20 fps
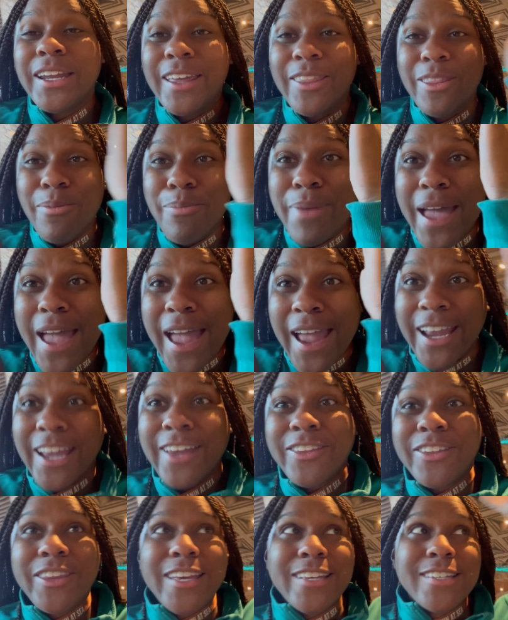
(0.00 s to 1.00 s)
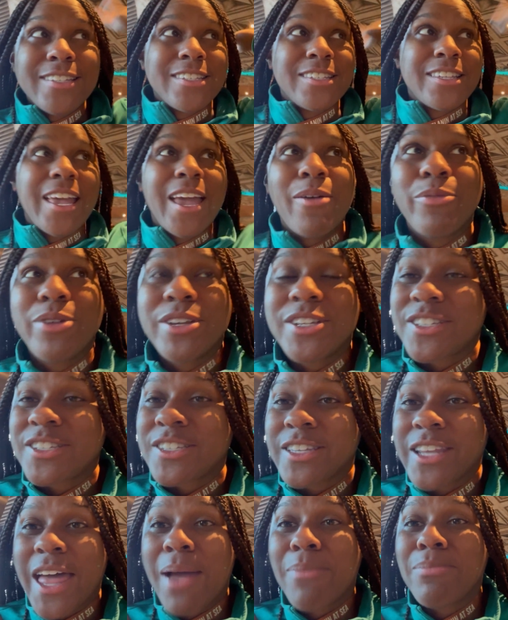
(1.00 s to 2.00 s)
and the back, and then they
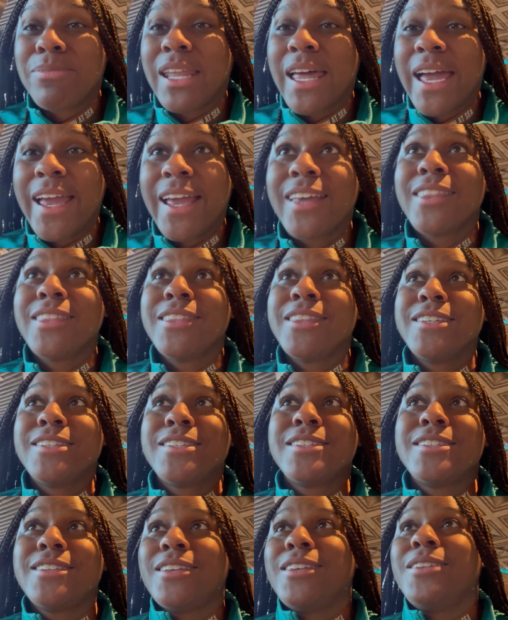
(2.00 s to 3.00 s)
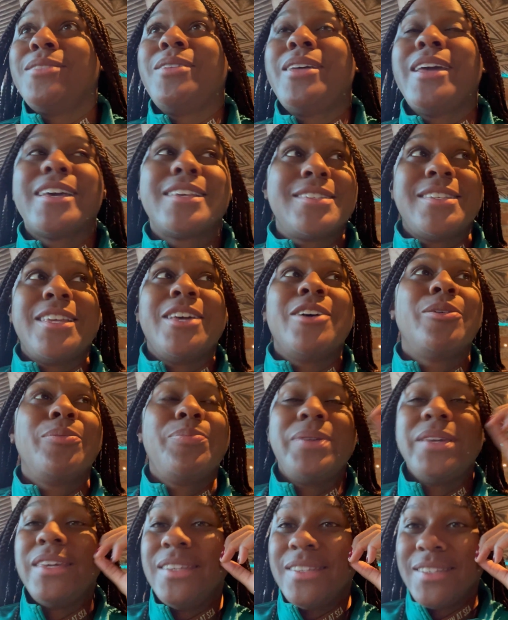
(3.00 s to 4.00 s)
slapped like this Excel
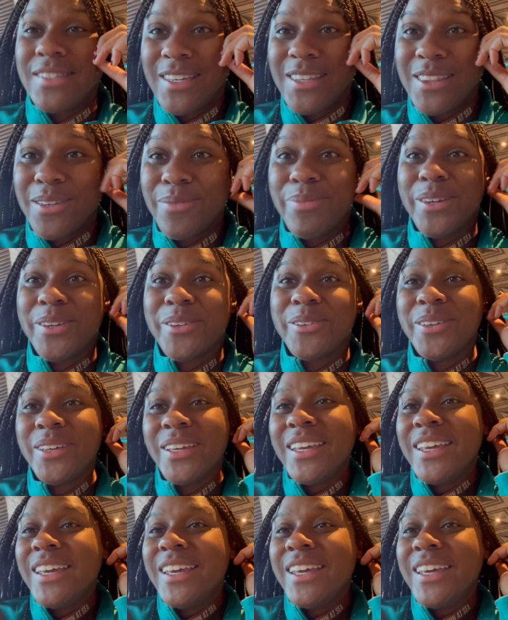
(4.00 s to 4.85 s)
piece in the middle.